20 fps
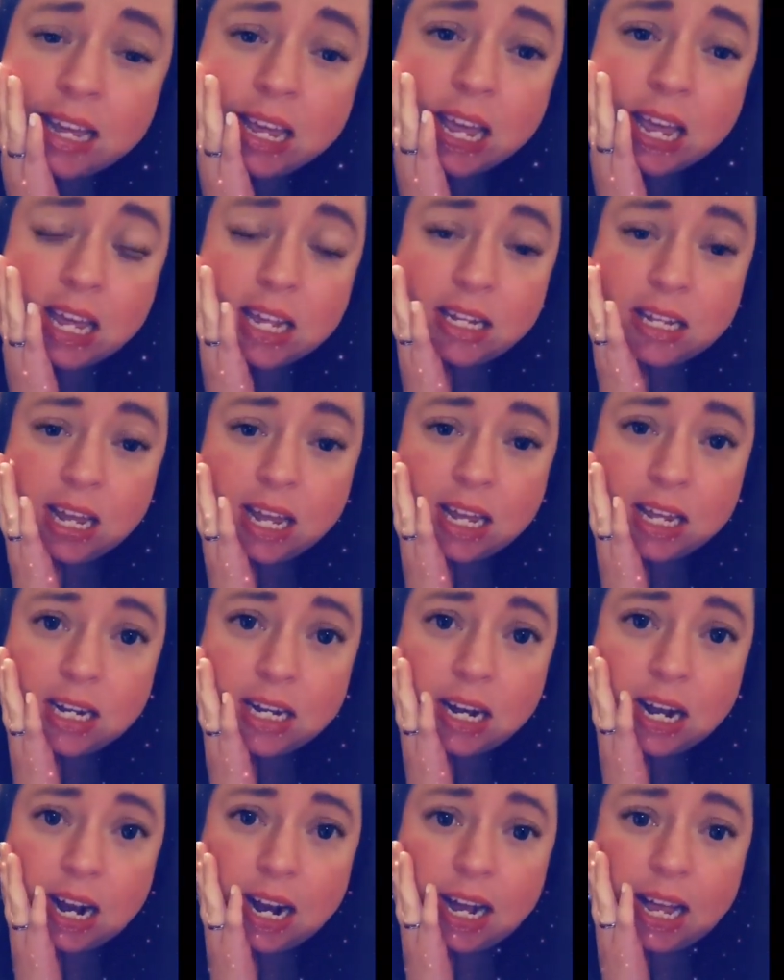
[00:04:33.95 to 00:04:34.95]
And
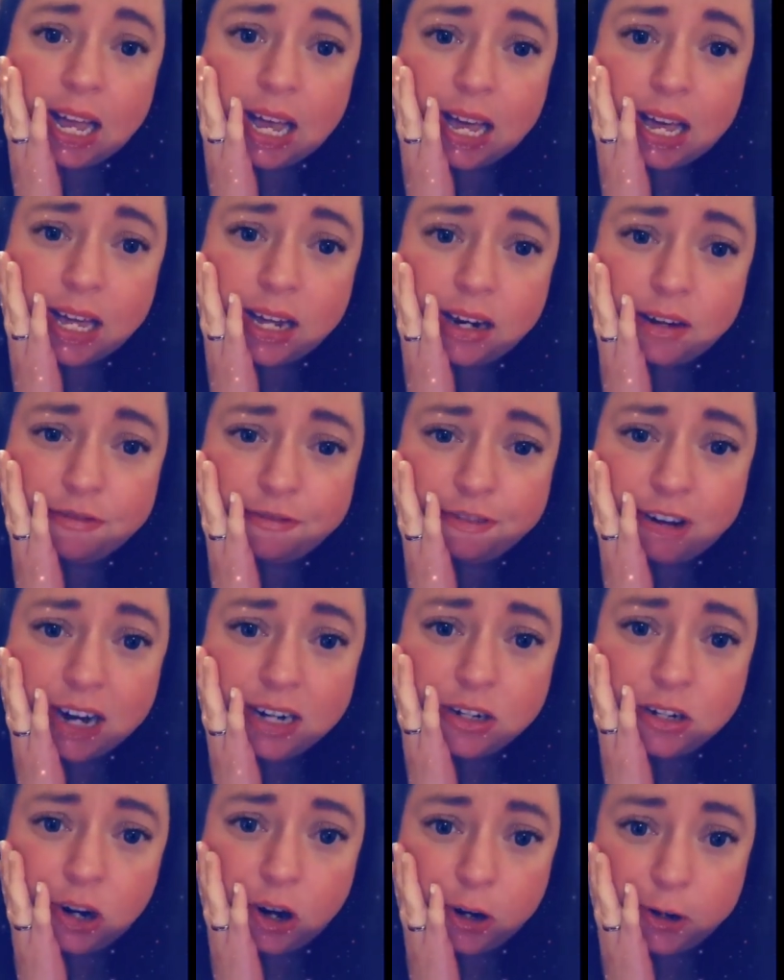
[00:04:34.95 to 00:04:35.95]
then I had a
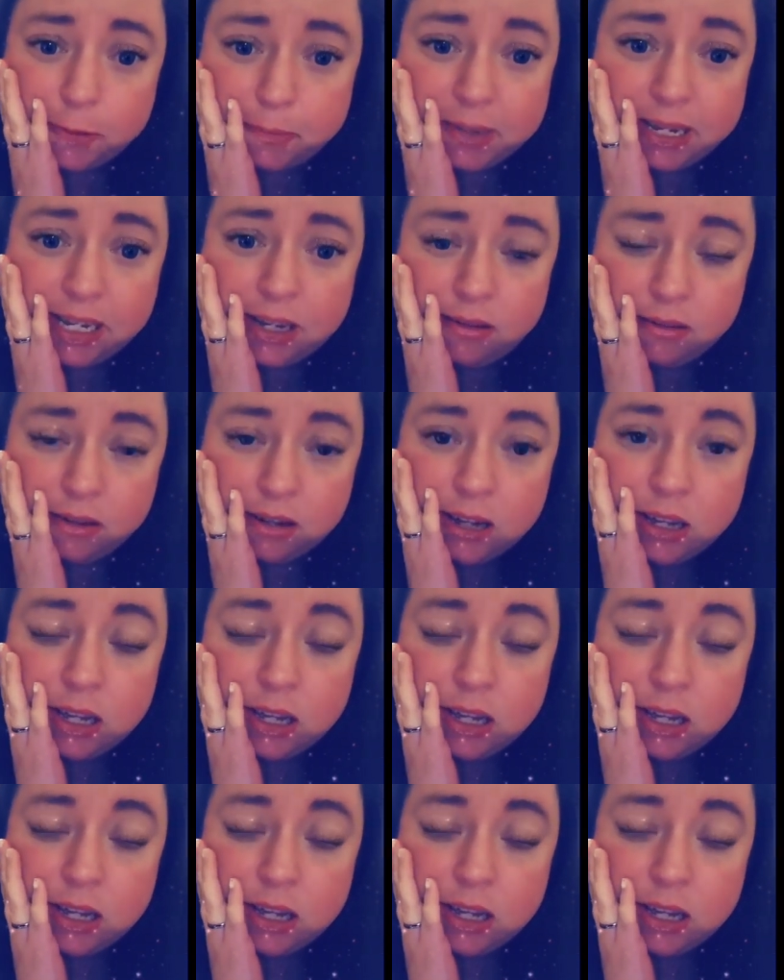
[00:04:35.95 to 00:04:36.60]
friend call me